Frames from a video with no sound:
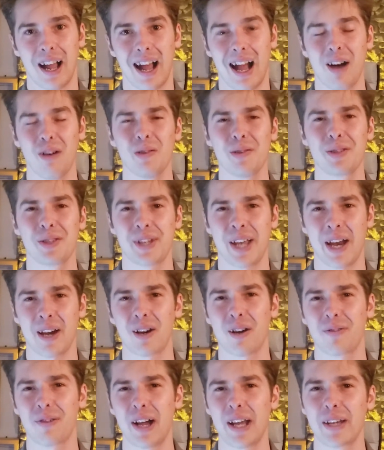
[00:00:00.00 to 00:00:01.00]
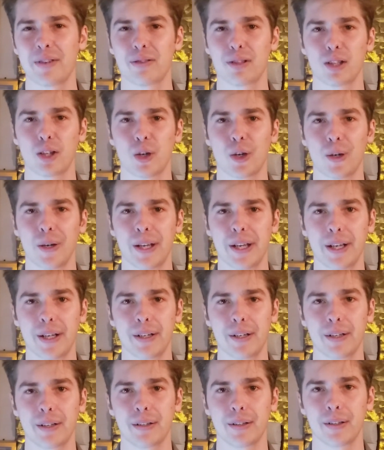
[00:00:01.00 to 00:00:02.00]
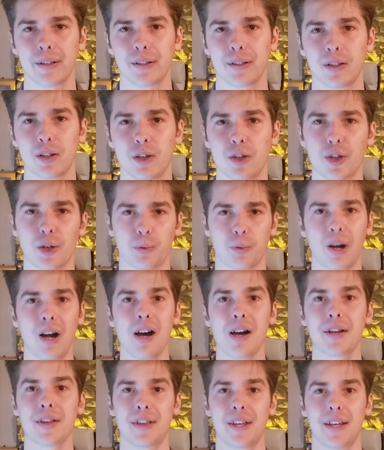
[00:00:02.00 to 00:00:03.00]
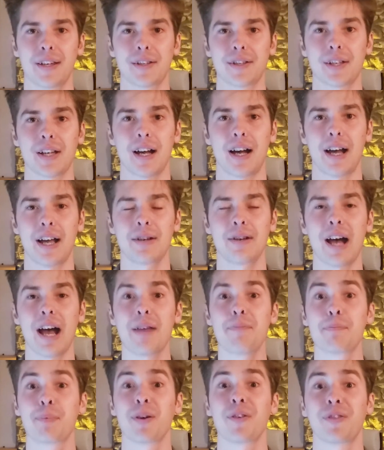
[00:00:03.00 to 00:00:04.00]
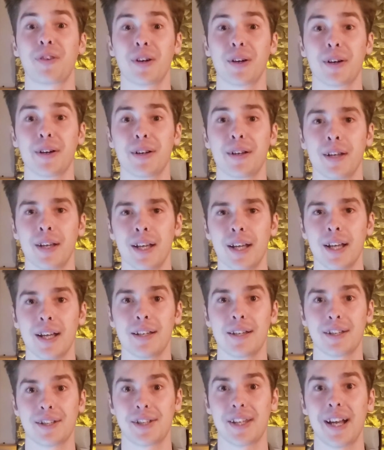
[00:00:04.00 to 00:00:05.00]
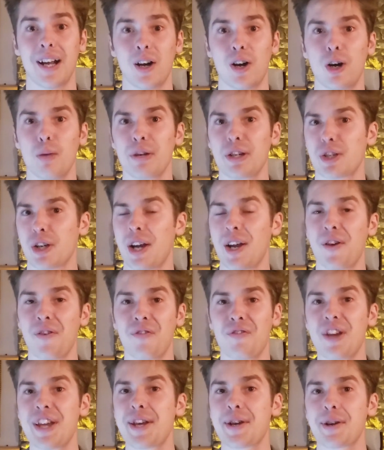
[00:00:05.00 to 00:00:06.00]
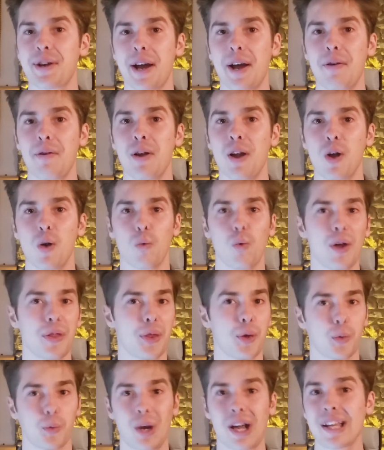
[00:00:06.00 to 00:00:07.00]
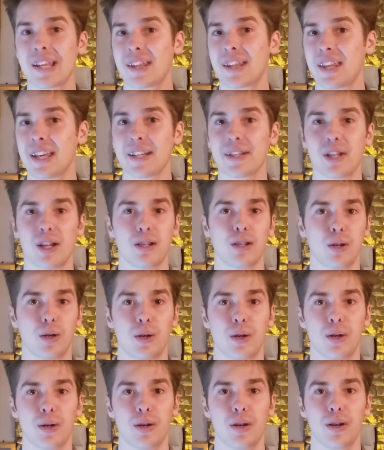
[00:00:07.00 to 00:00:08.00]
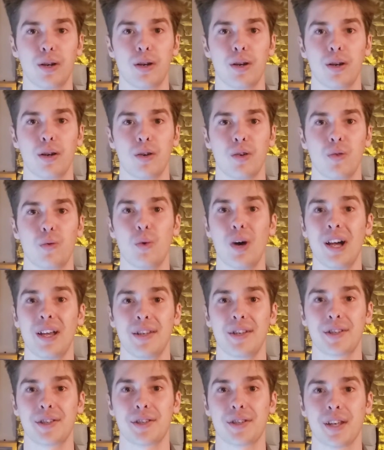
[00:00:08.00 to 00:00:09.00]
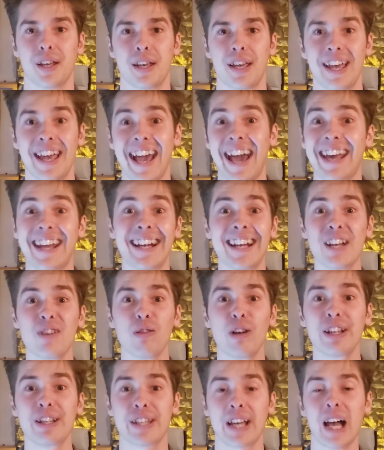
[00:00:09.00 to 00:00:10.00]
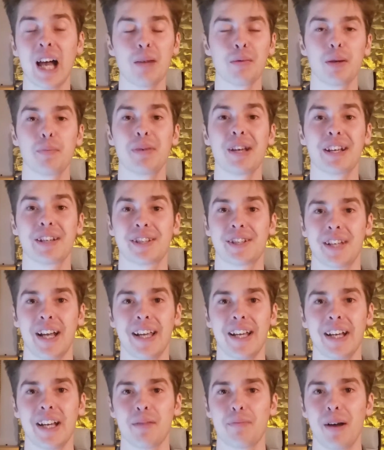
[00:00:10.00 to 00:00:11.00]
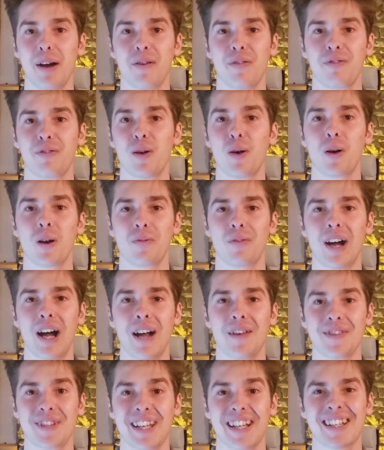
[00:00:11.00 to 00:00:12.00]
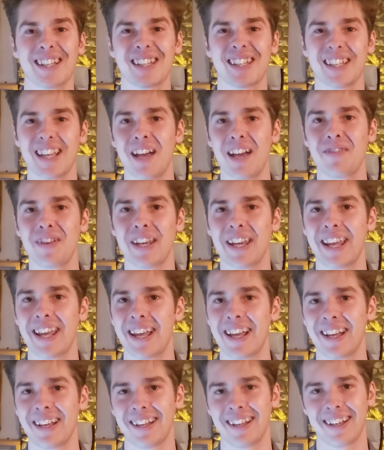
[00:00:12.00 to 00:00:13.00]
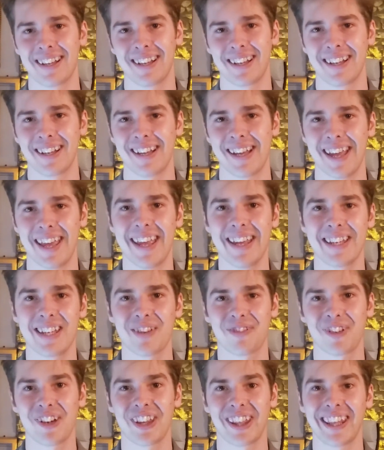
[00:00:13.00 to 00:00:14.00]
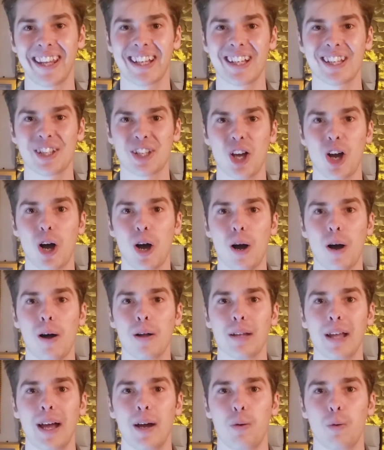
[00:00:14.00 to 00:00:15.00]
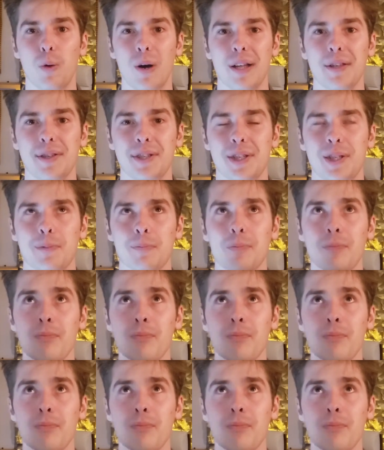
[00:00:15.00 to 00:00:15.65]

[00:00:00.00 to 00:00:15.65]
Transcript: I was terrified of learning the wrong things. I preferred to sit at home and try to figure out what the right thing to learn was. At any one time, I'd be excited about 4, 5, 6, 7, 8 different things all at once.